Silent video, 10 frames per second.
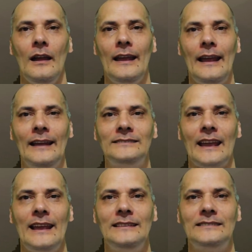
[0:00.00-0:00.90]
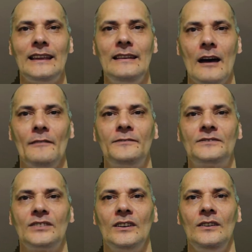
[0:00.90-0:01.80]
is enough
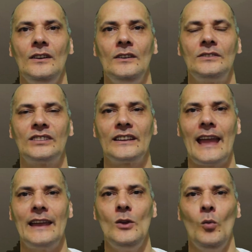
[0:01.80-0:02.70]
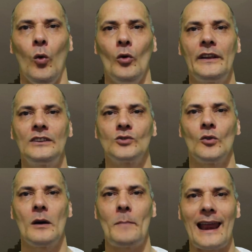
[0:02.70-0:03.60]
to get you warnings
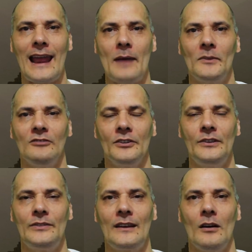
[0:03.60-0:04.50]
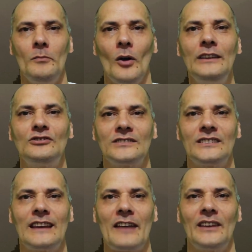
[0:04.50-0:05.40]
or a banhammer on you, then I'm not
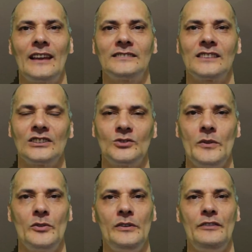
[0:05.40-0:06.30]
interested in having that discussion with you.